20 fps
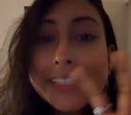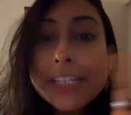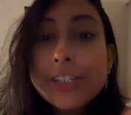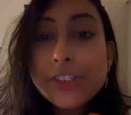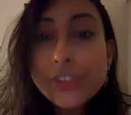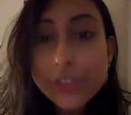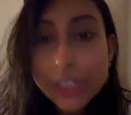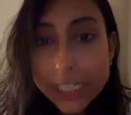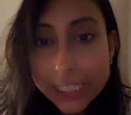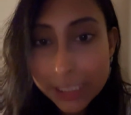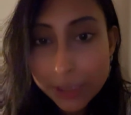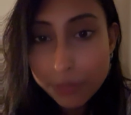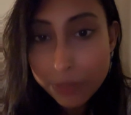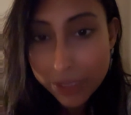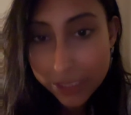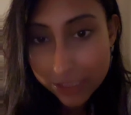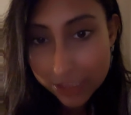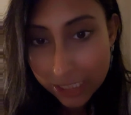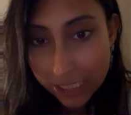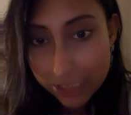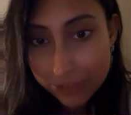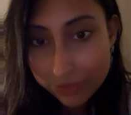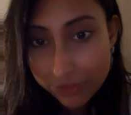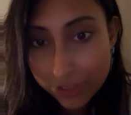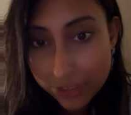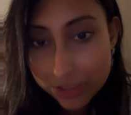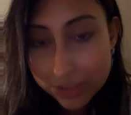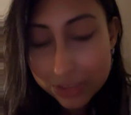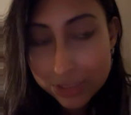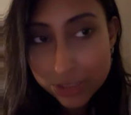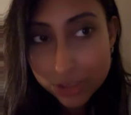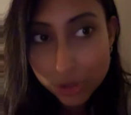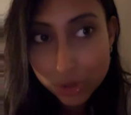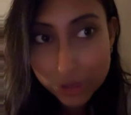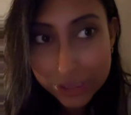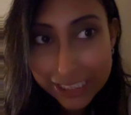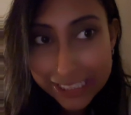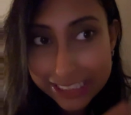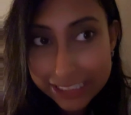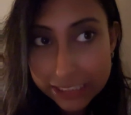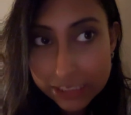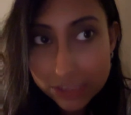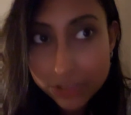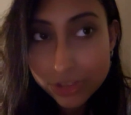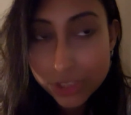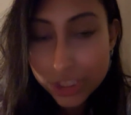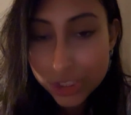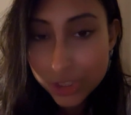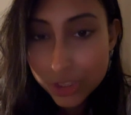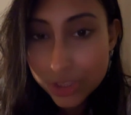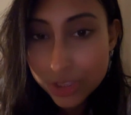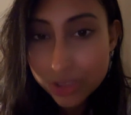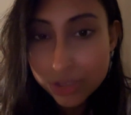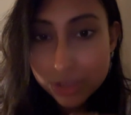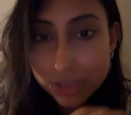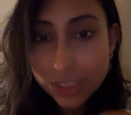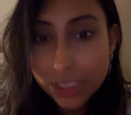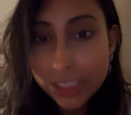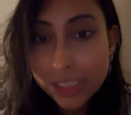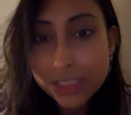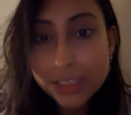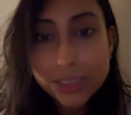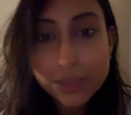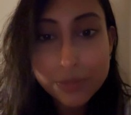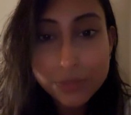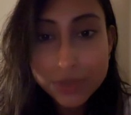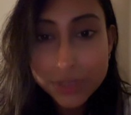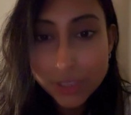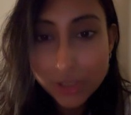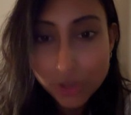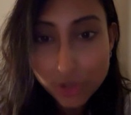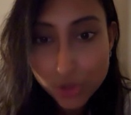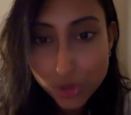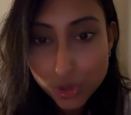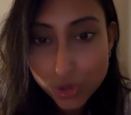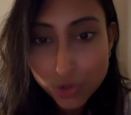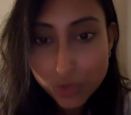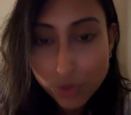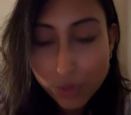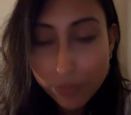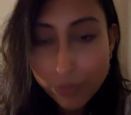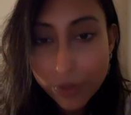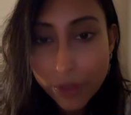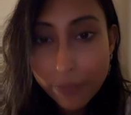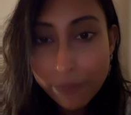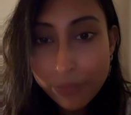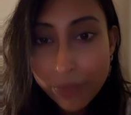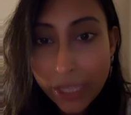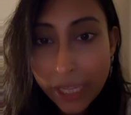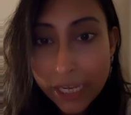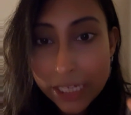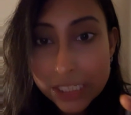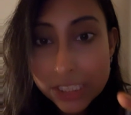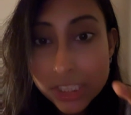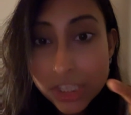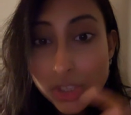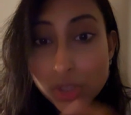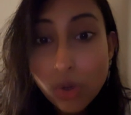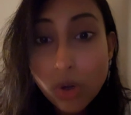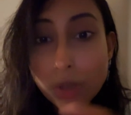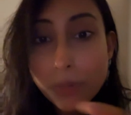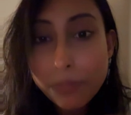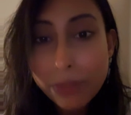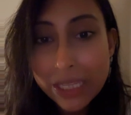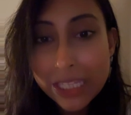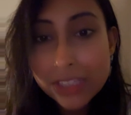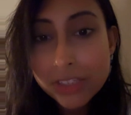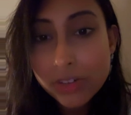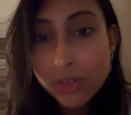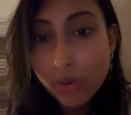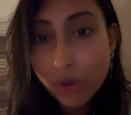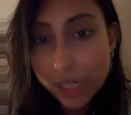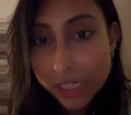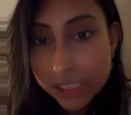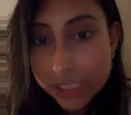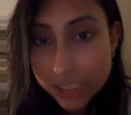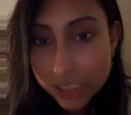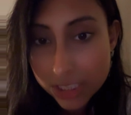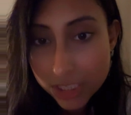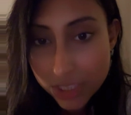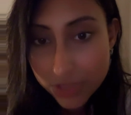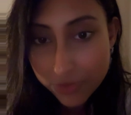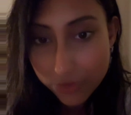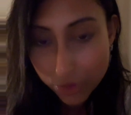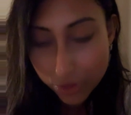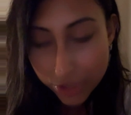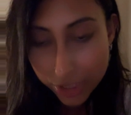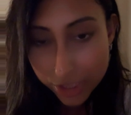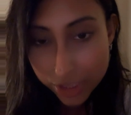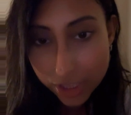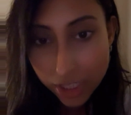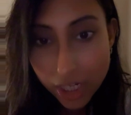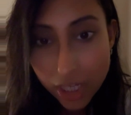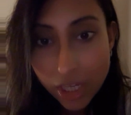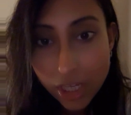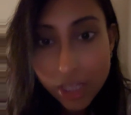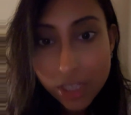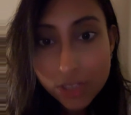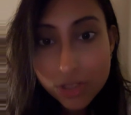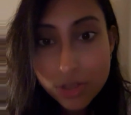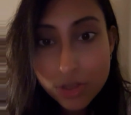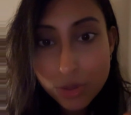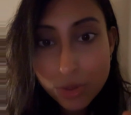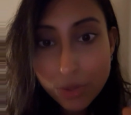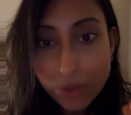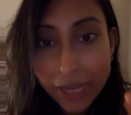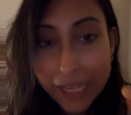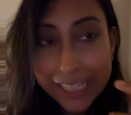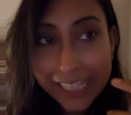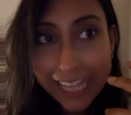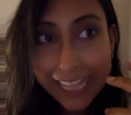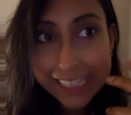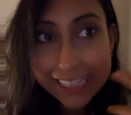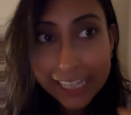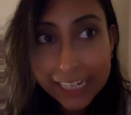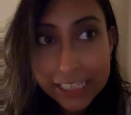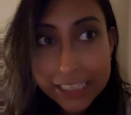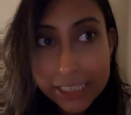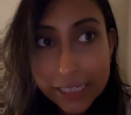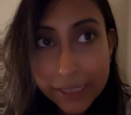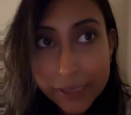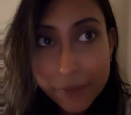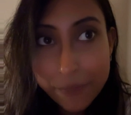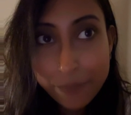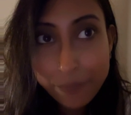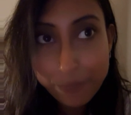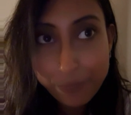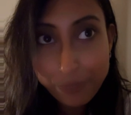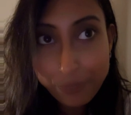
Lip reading: tricked my grandfather into getting the register, taking some signatures from them, and did not pay the royalties for it. So at that time,